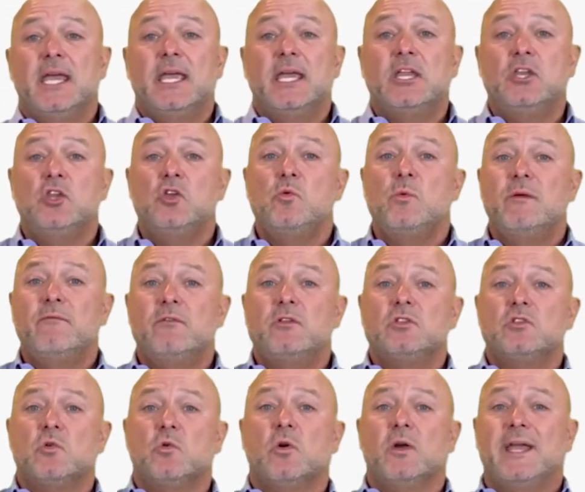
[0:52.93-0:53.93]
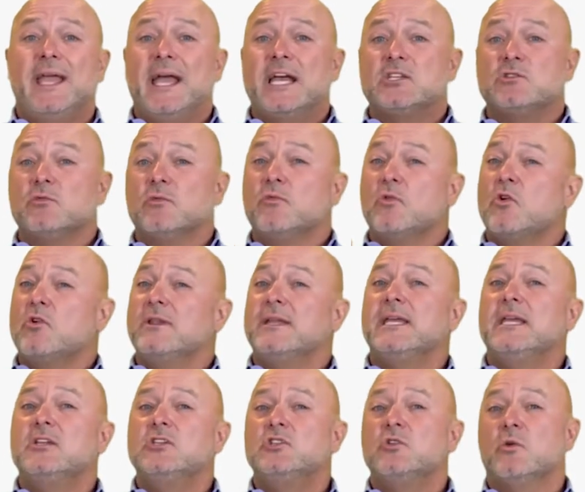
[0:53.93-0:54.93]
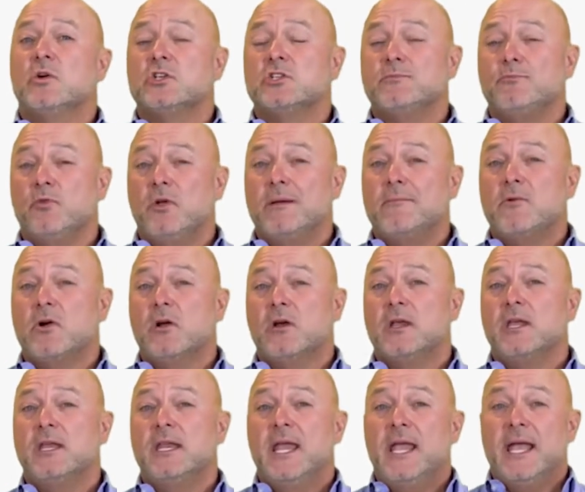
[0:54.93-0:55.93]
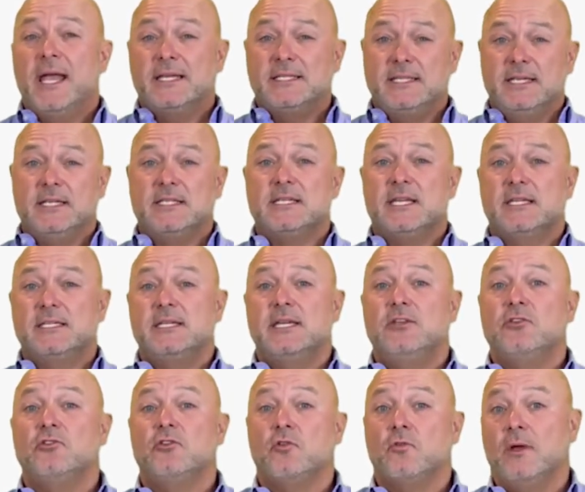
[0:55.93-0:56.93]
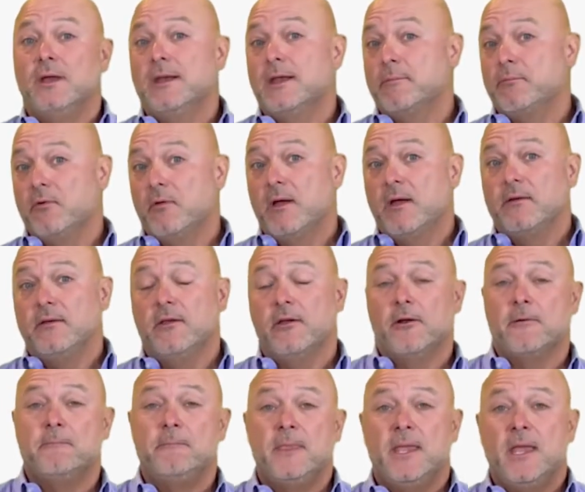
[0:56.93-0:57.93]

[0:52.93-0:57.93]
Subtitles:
in new inventory as we're rolling into our spring market as things continue to green up around here.